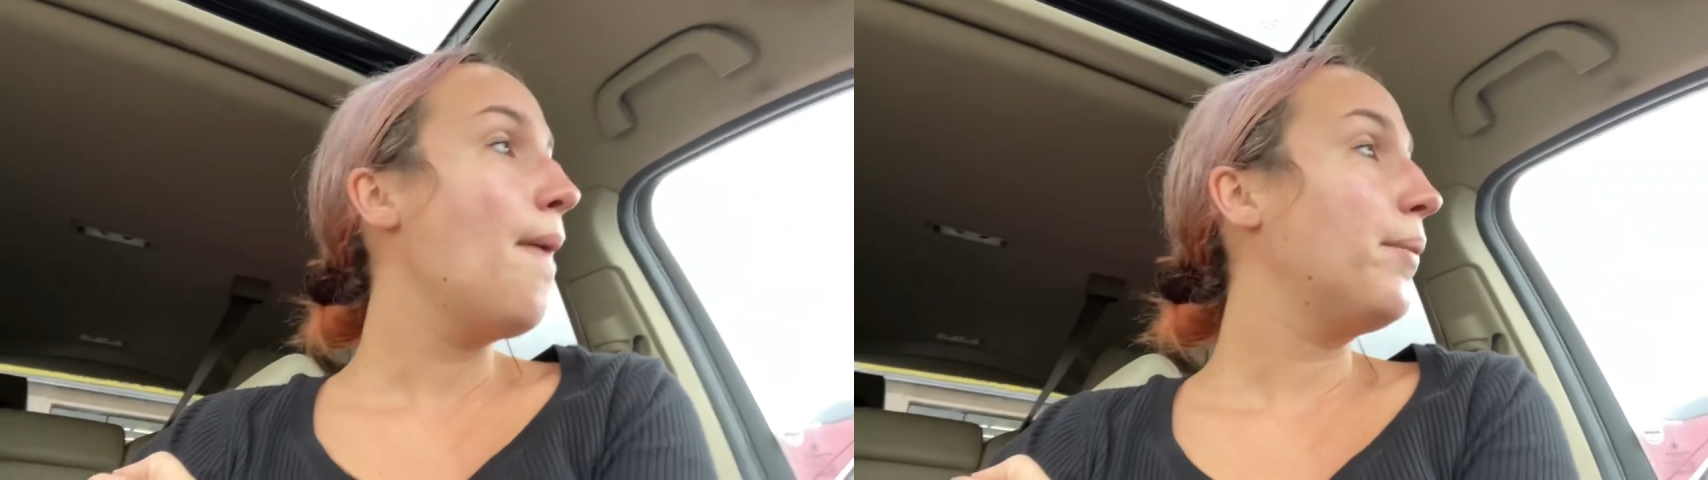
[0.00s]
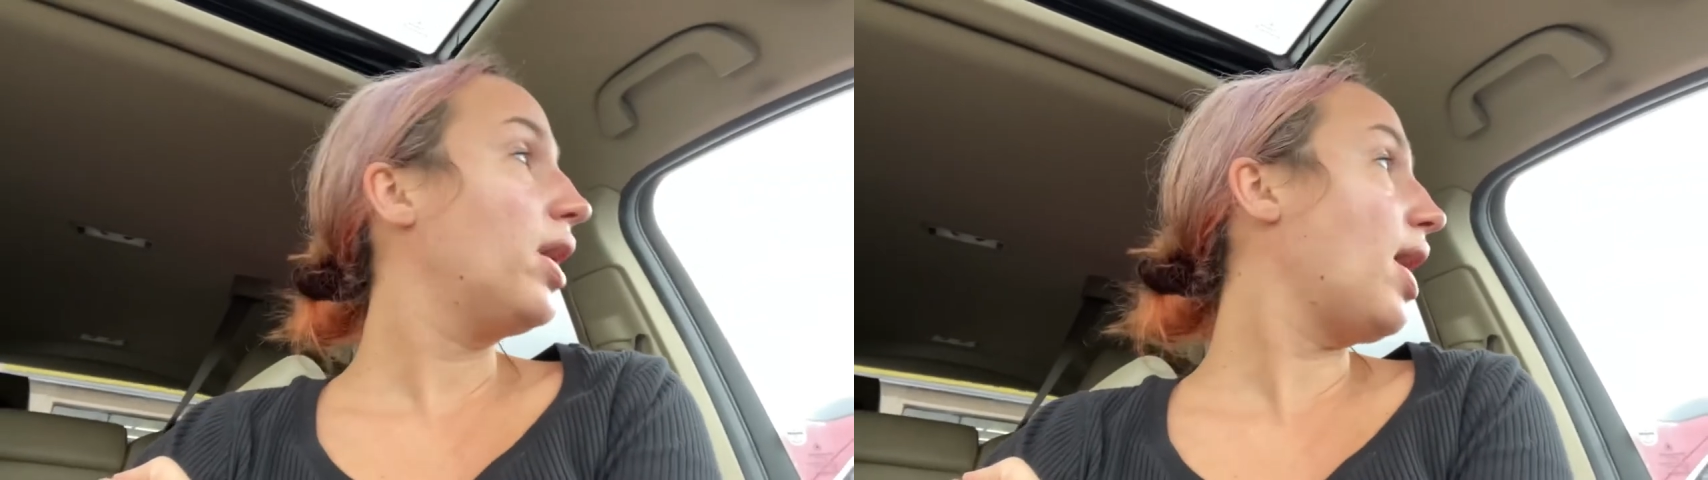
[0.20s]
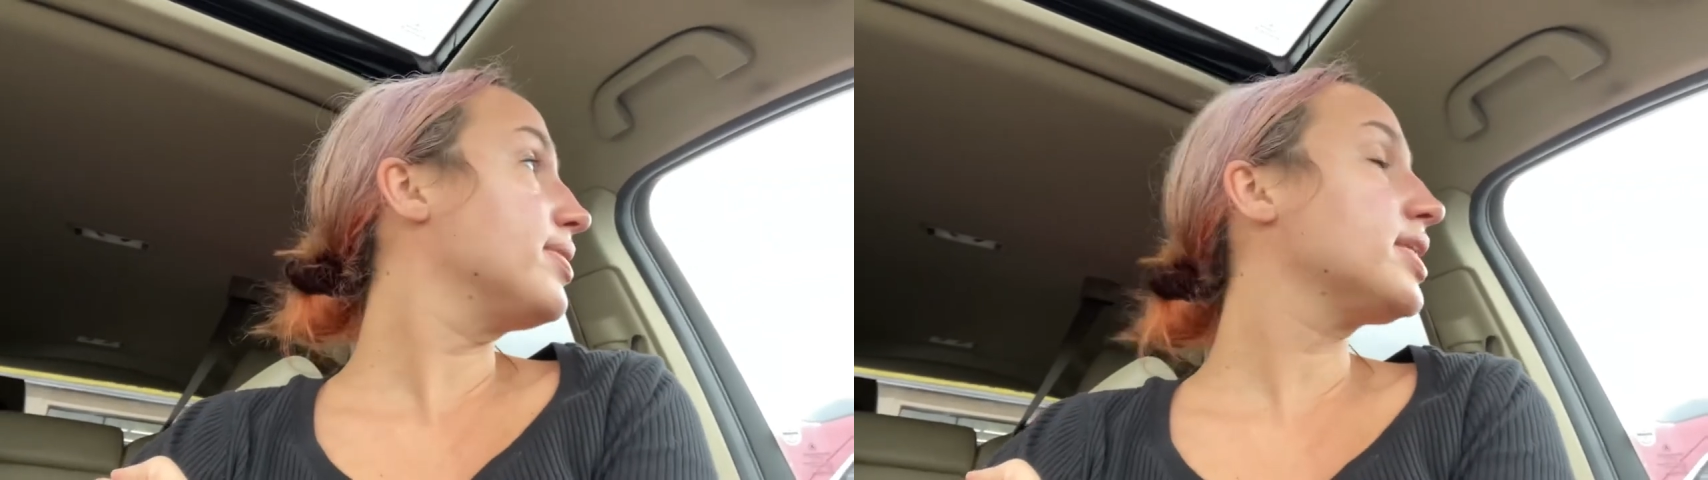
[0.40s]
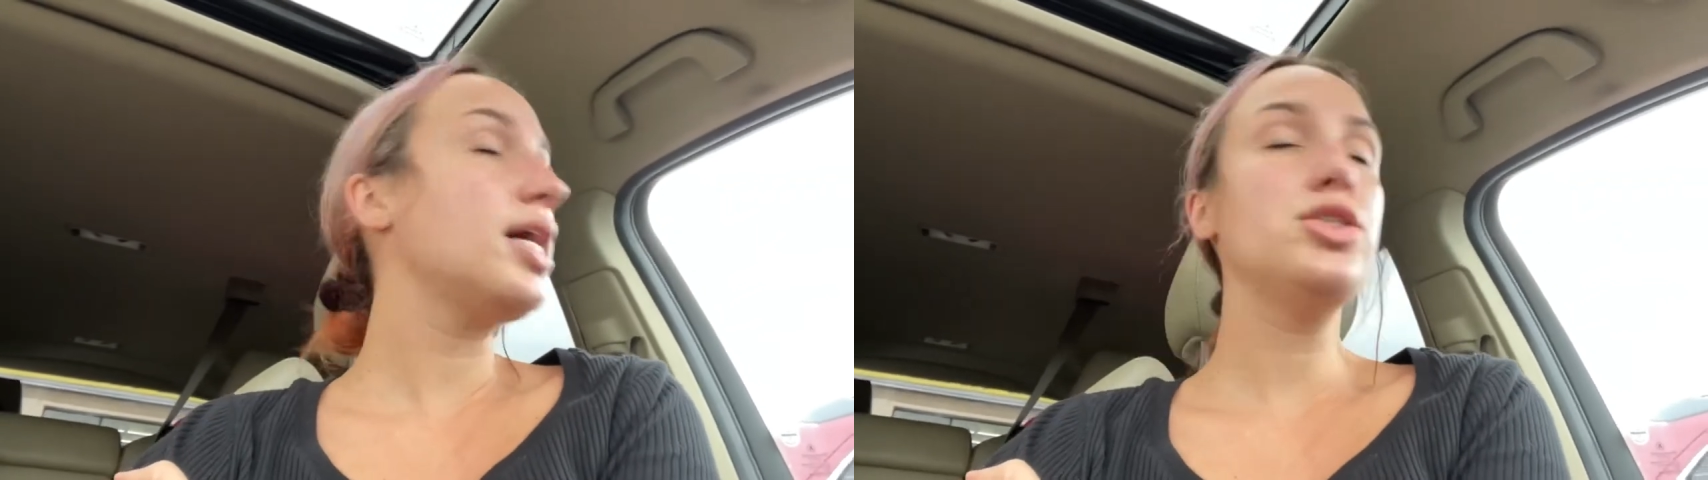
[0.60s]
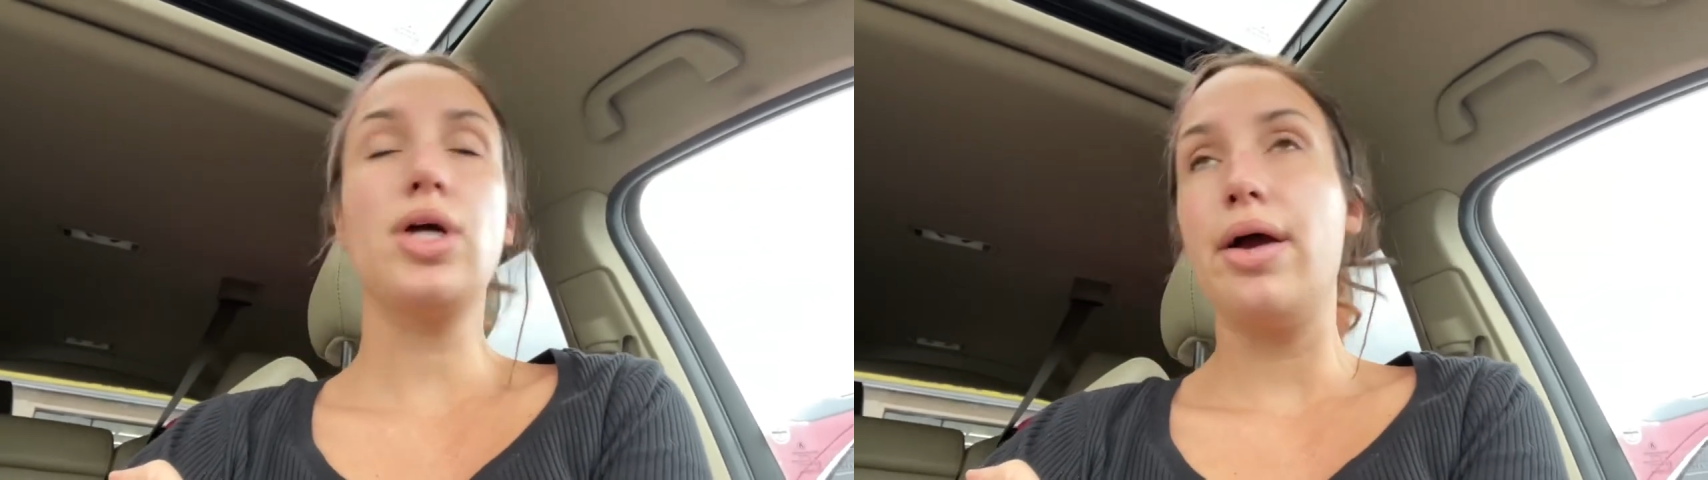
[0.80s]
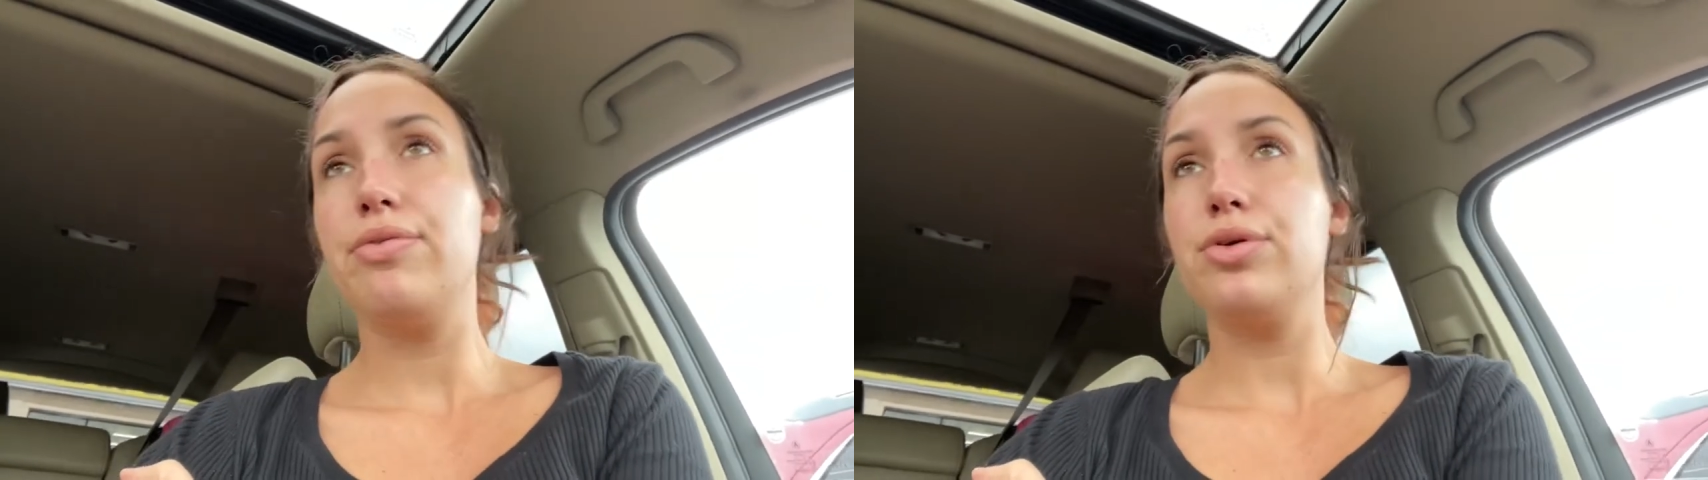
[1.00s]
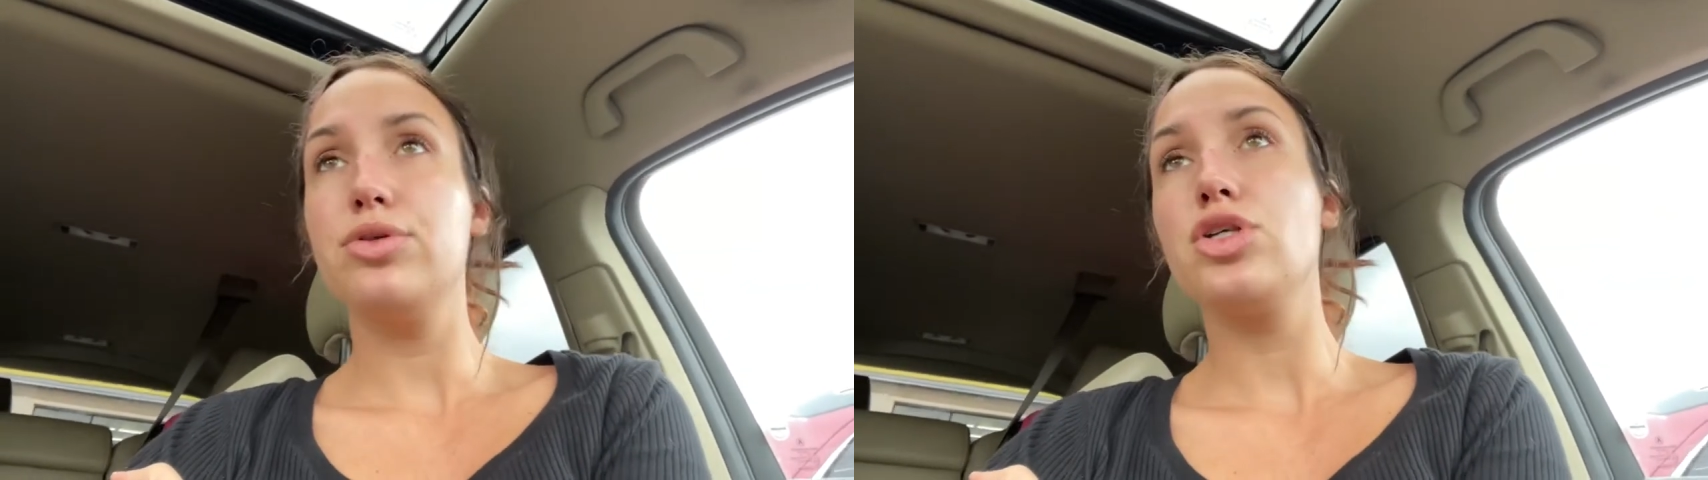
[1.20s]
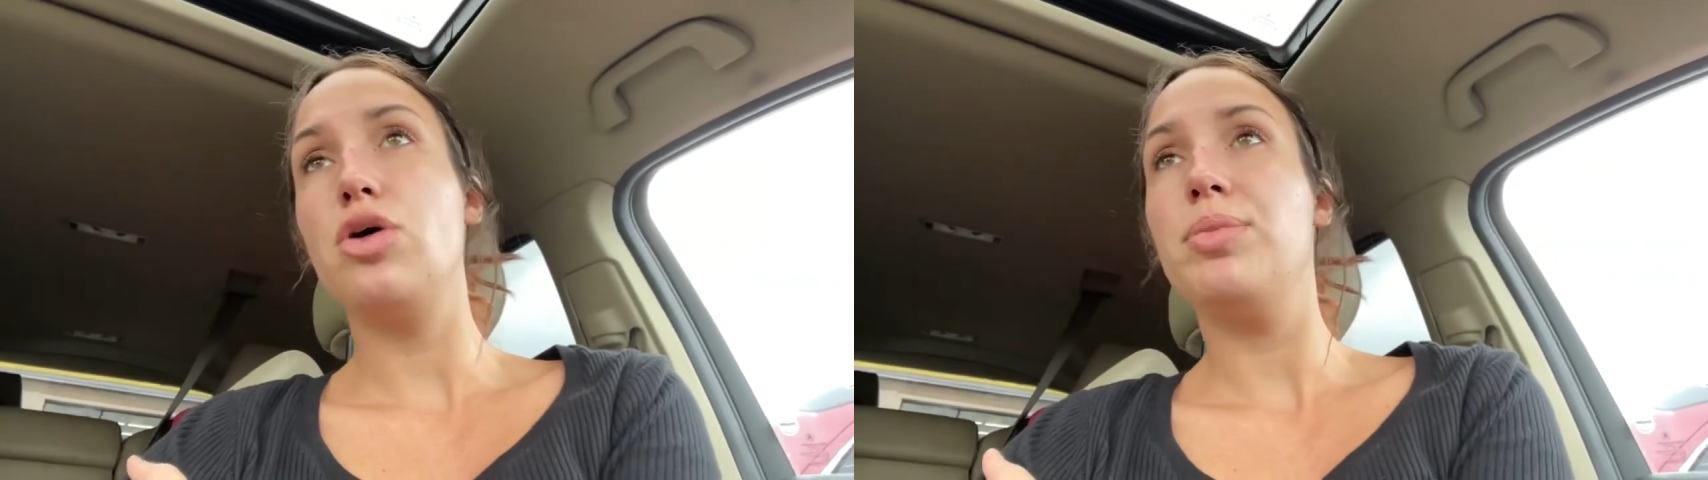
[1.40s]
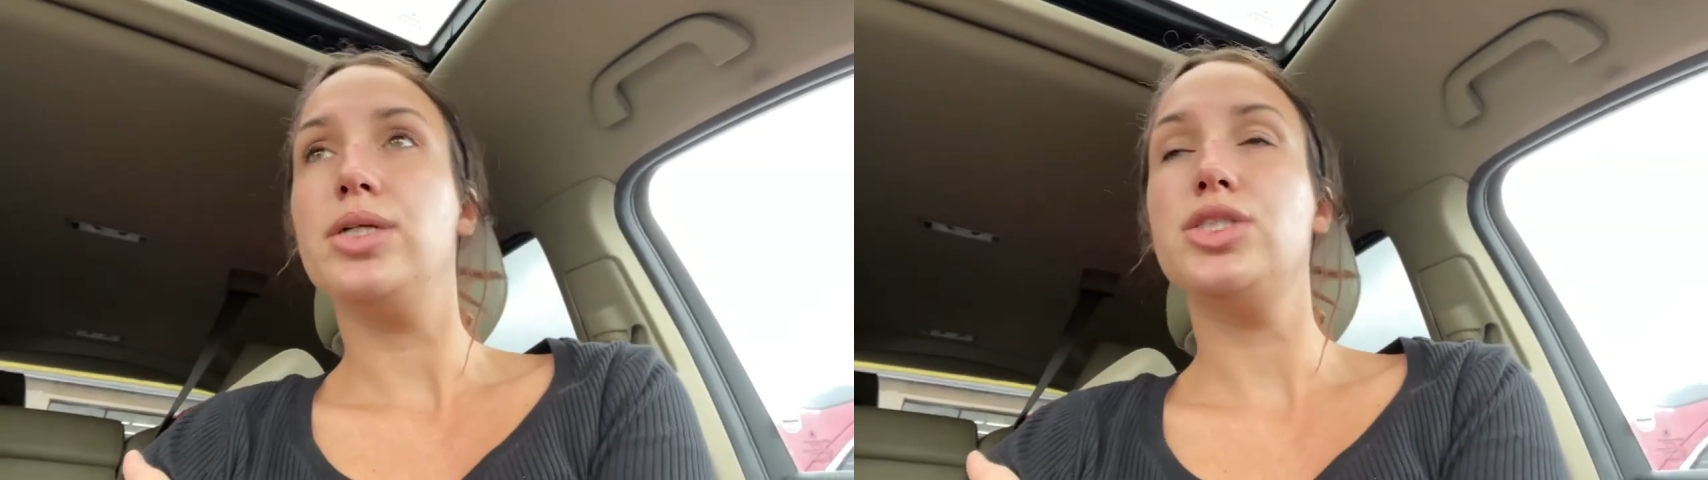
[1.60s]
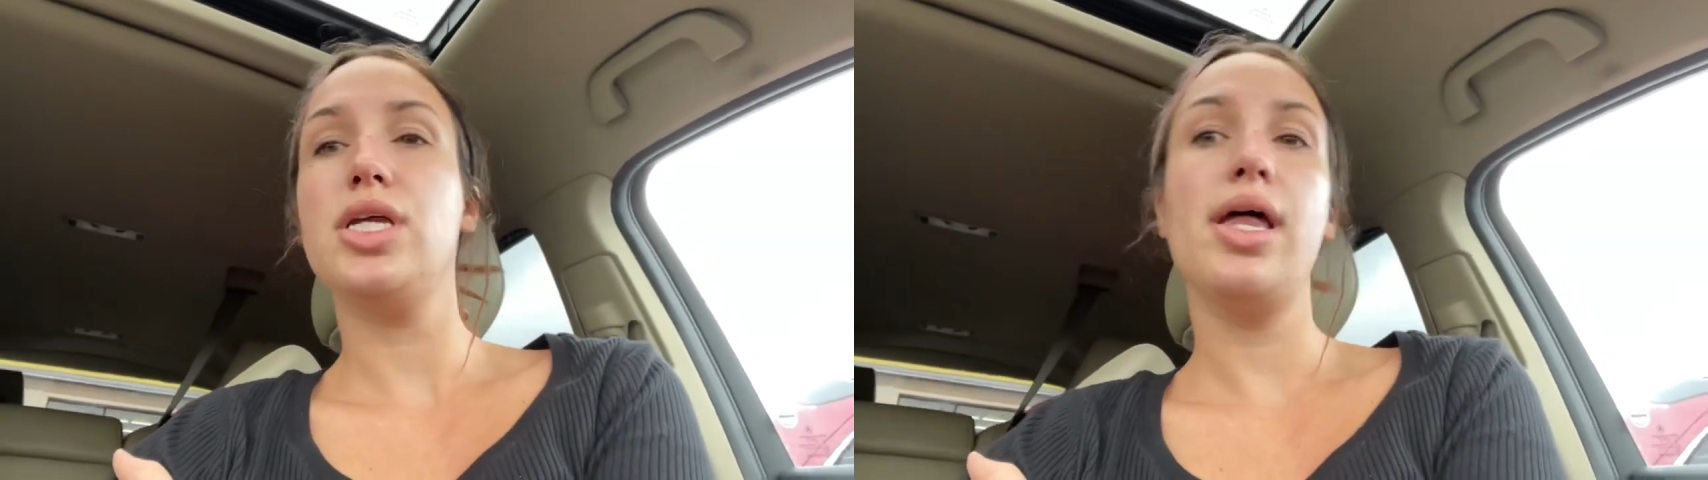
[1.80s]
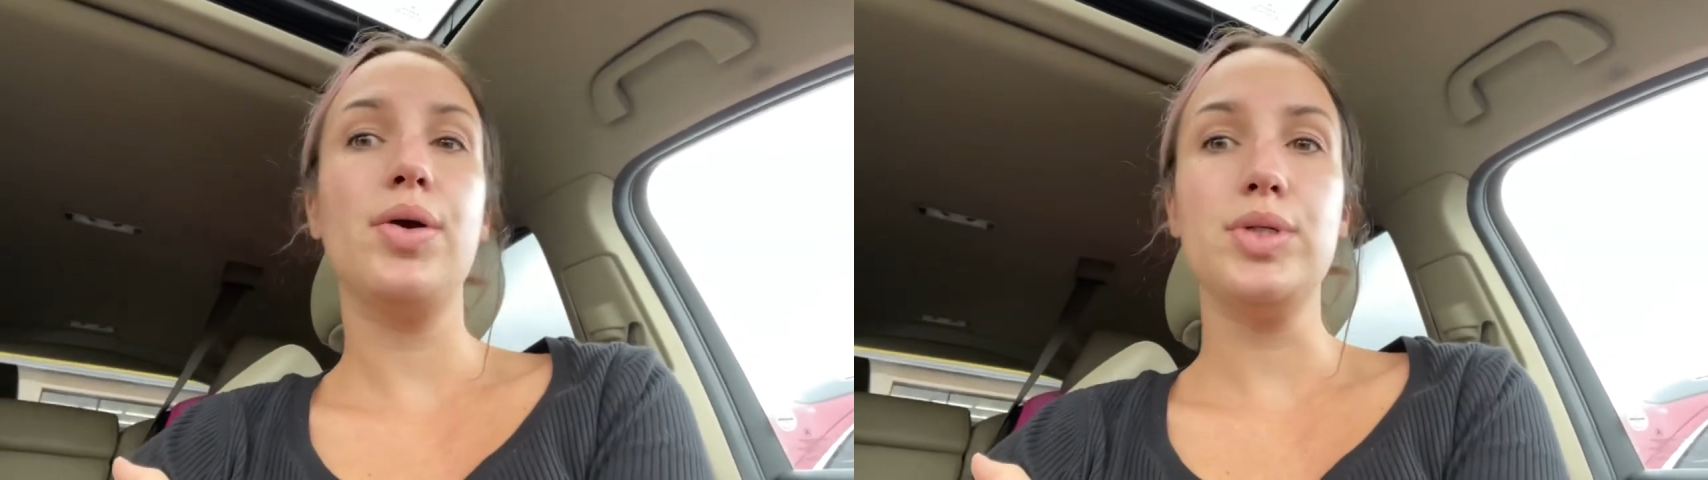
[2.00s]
but I was on drive through so much today,